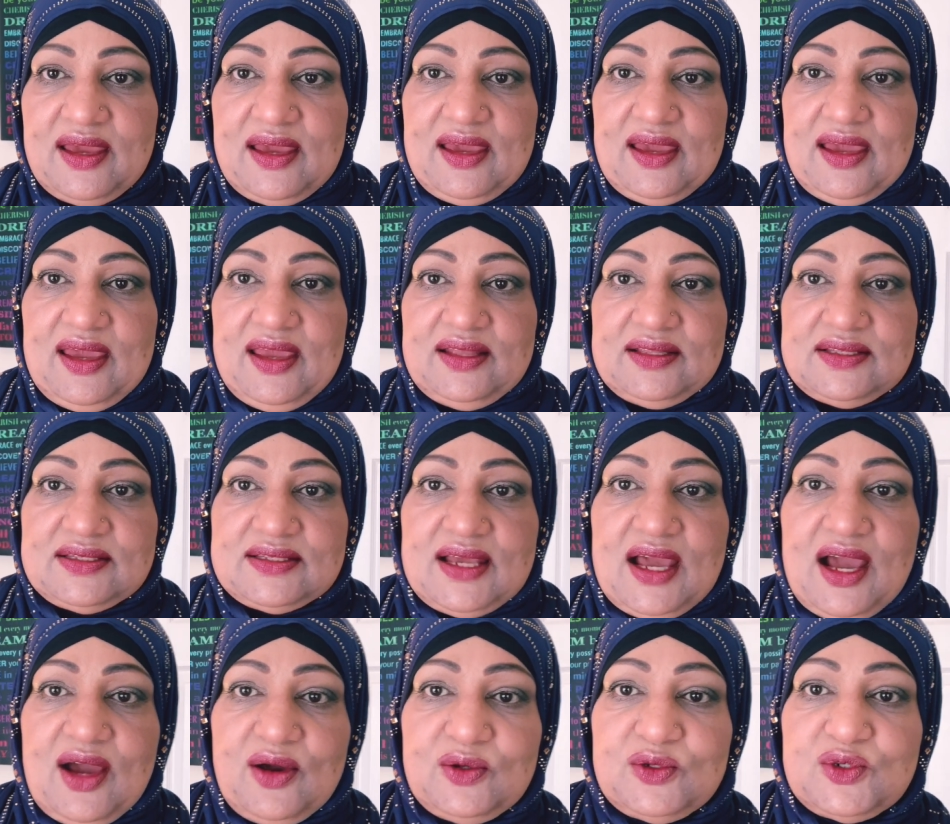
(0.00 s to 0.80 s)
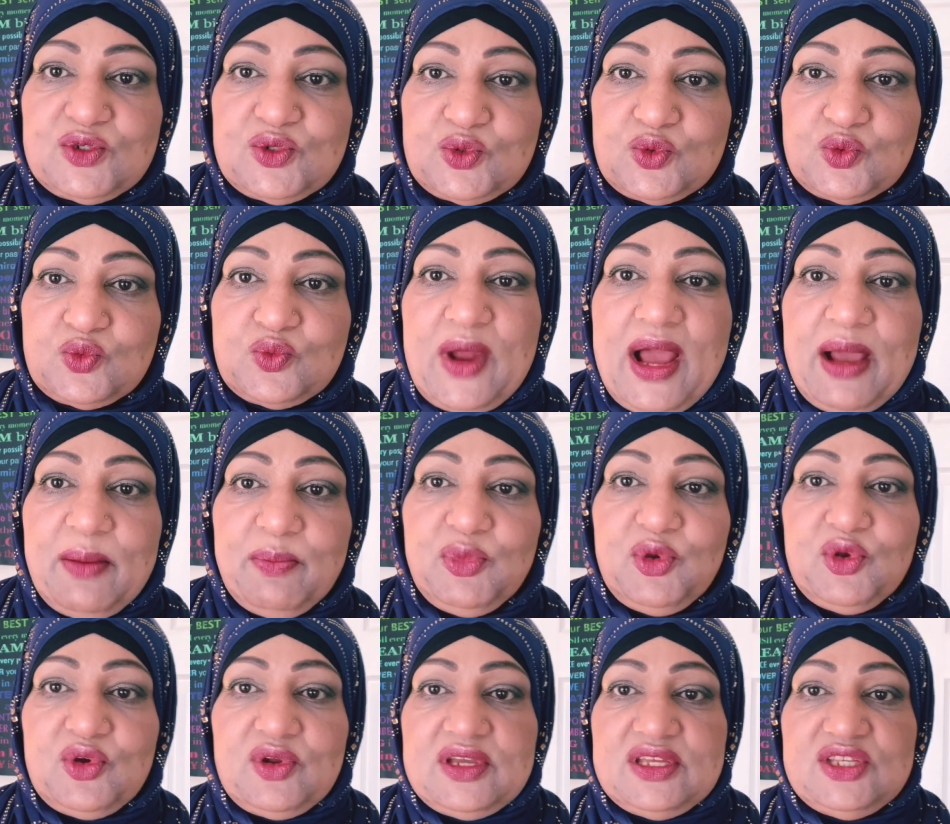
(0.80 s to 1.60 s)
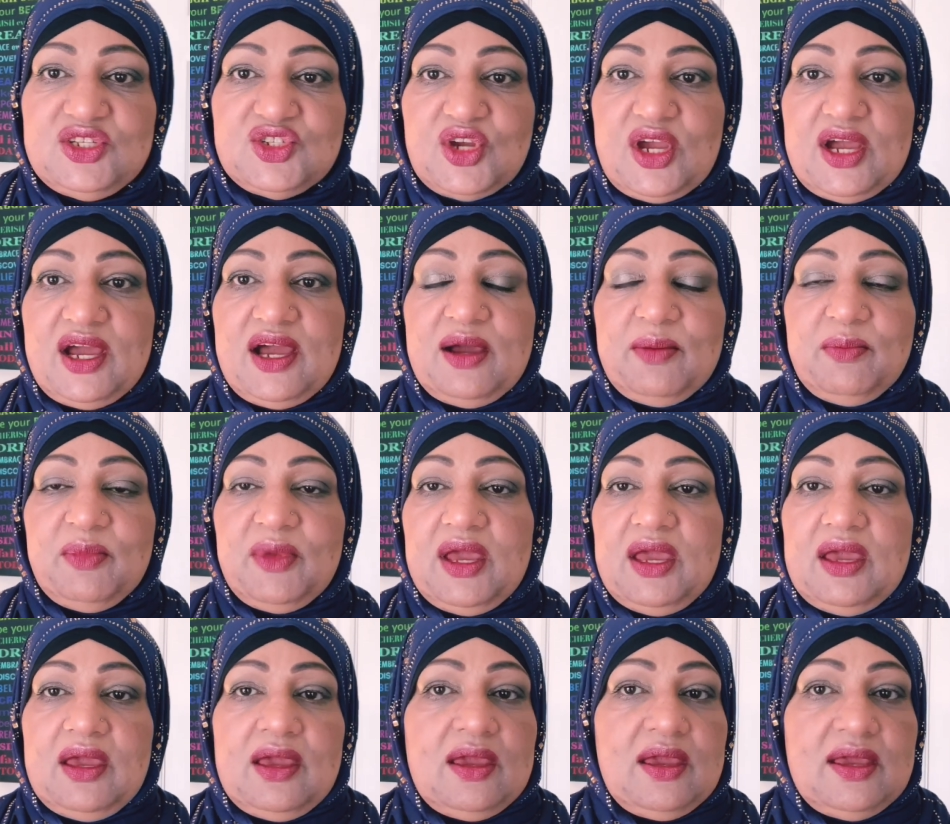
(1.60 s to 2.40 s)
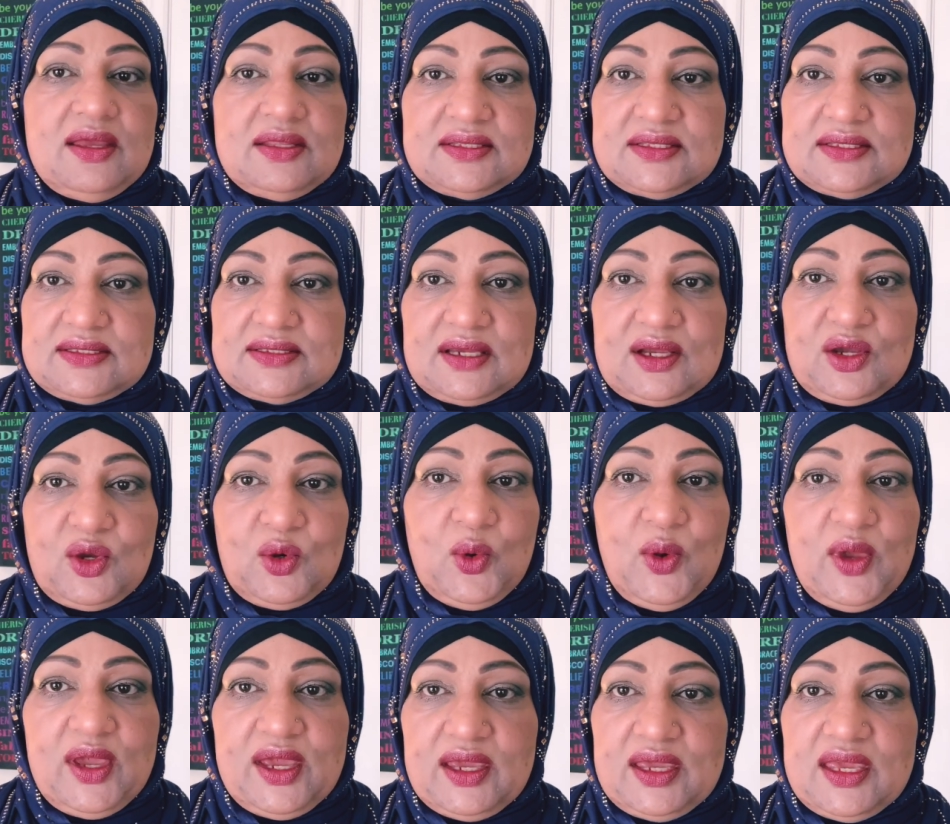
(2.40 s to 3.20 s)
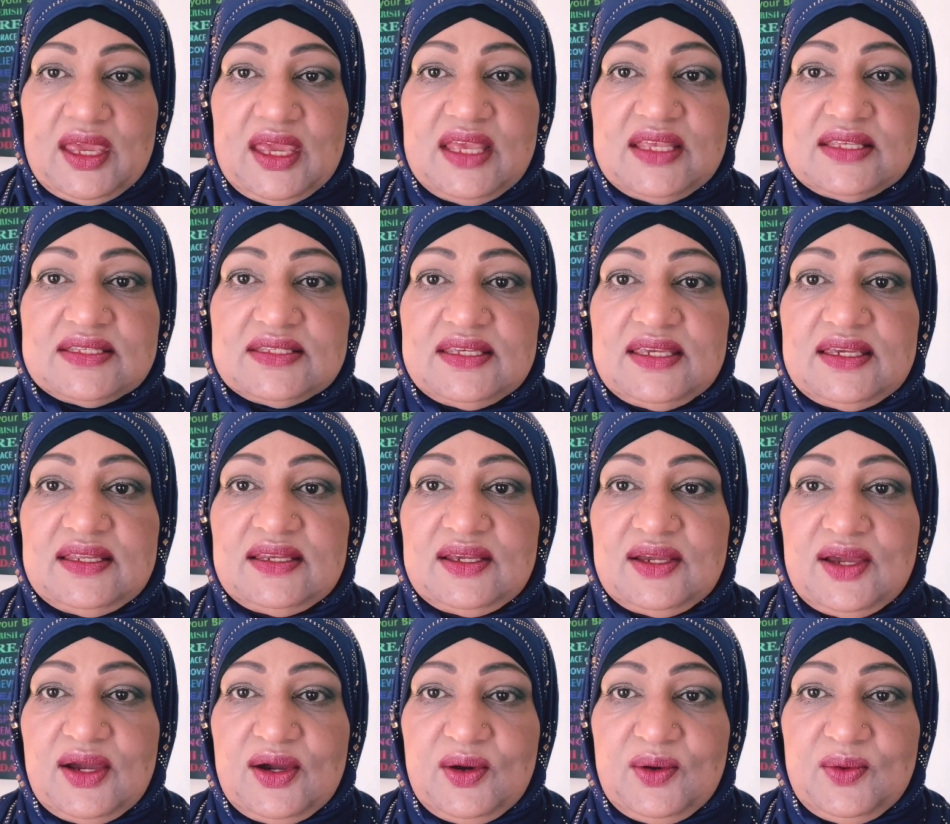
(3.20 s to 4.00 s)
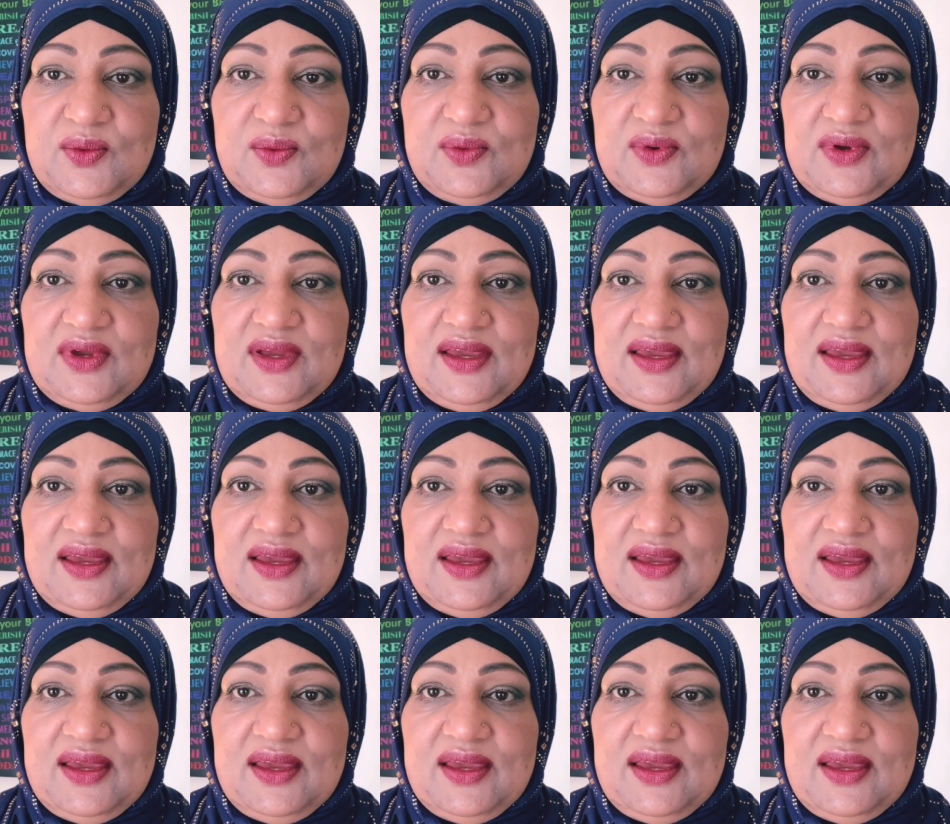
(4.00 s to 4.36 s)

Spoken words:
It's how to wrap your hijab. It's a quick, easy and go.